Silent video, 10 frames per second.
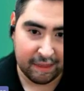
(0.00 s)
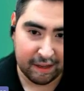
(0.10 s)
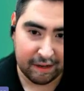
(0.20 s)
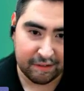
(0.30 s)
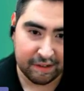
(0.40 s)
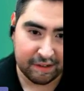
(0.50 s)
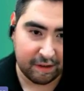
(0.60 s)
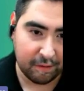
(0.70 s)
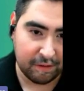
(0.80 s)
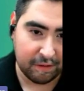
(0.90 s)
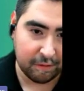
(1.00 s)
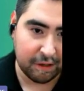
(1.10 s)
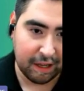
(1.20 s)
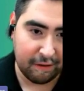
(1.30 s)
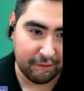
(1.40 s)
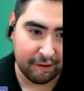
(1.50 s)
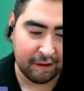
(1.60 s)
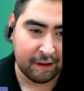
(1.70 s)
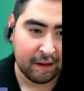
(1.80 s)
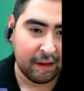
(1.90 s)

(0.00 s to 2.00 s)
and then just go to Clever.